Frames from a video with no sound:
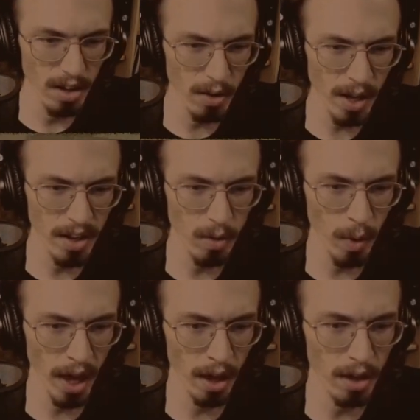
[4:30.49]
Okay,
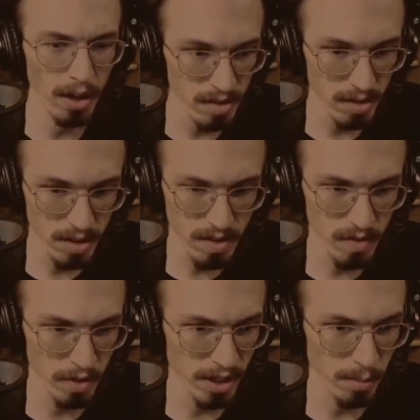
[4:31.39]
wait. This is
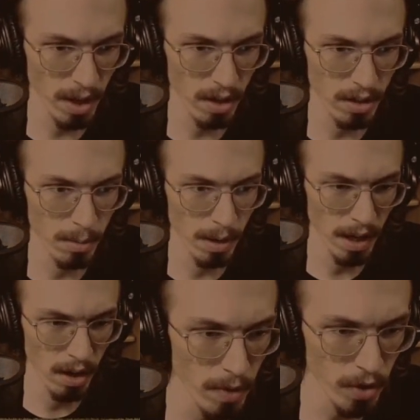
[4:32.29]
freaking me out a little bit
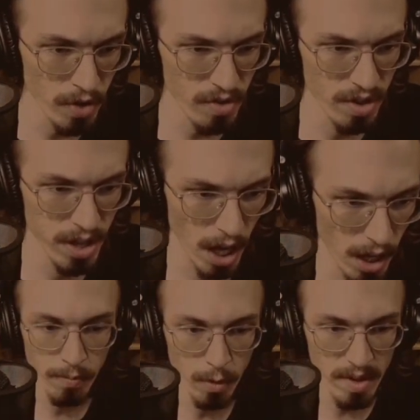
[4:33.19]
now. Here's the thing.
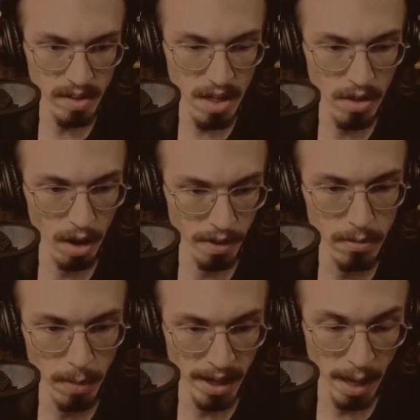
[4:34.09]
The reason I thought
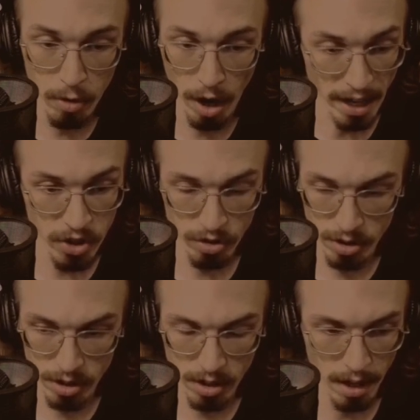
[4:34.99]
that my game crashed
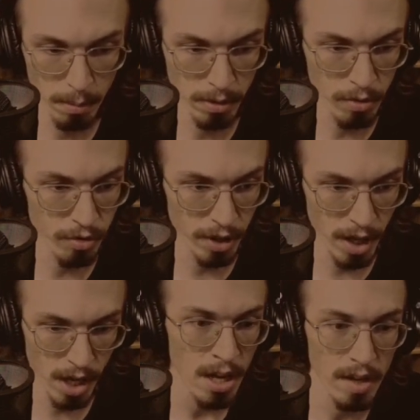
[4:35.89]
earlier and had a blue
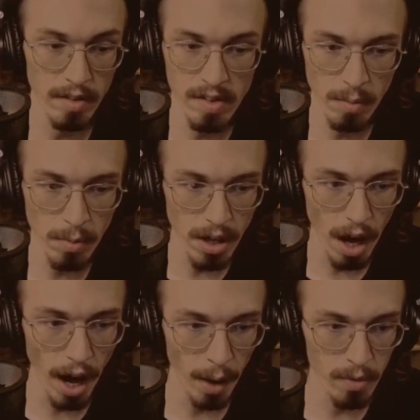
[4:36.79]
screen is because
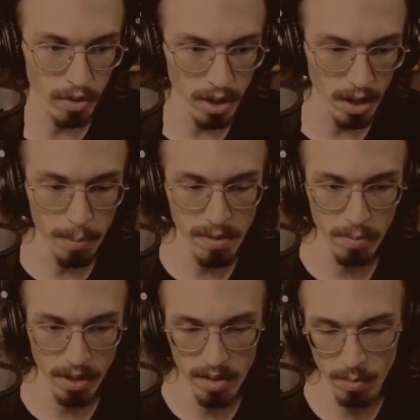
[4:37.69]
I was looking up
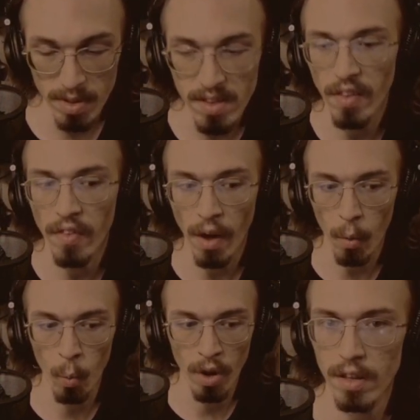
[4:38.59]
something and someone said that that
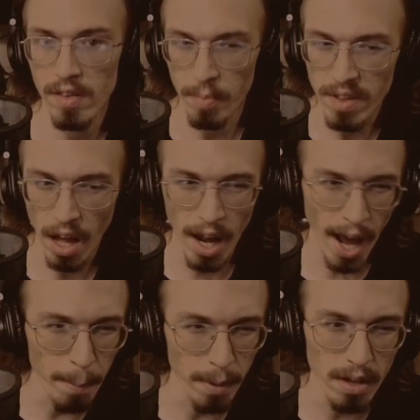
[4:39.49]
was something that
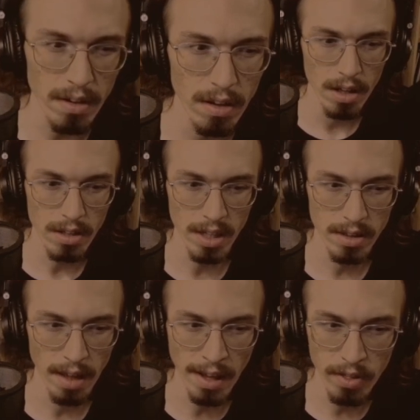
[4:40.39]
happened. Like,
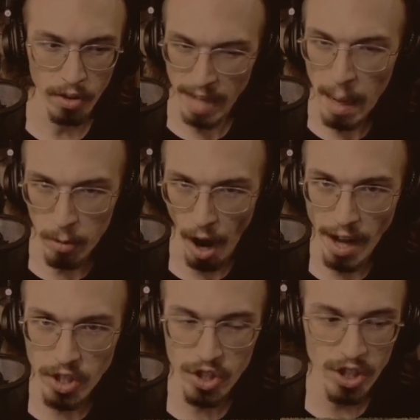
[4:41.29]
their game
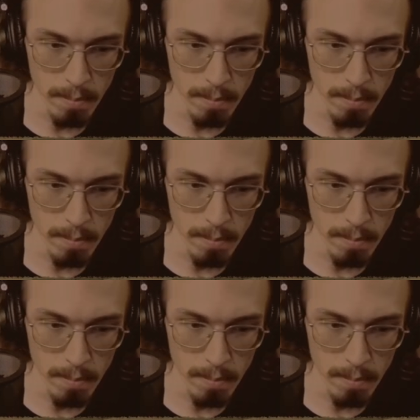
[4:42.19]
crashed.